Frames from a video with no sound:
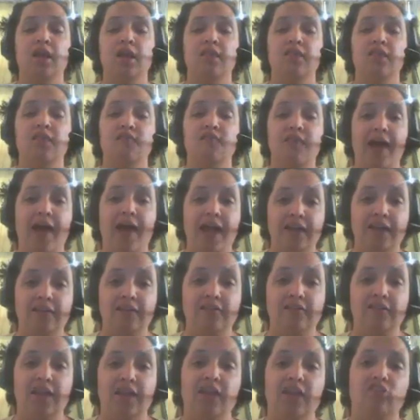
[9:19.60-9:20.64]
The phallic
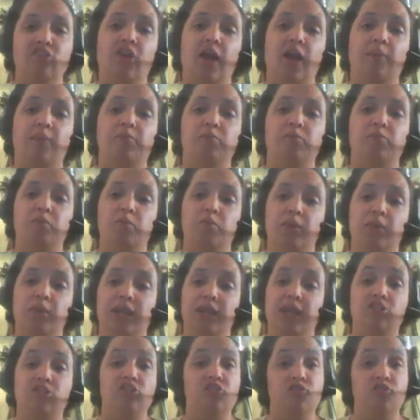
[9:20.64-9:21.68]
stage comes between
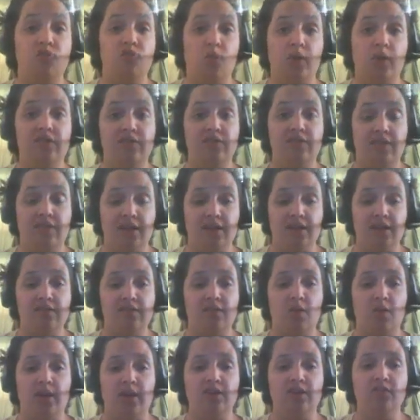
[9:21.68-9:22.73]
ages 4 to 6,
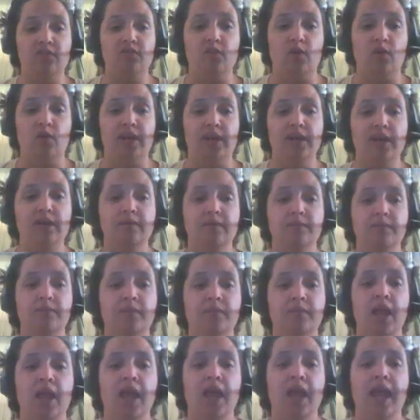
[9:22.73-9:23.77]
according to Freud,
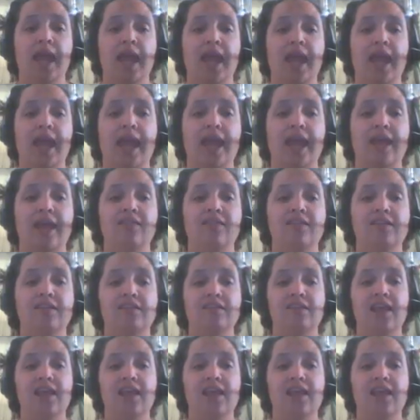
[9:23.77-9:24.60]
and this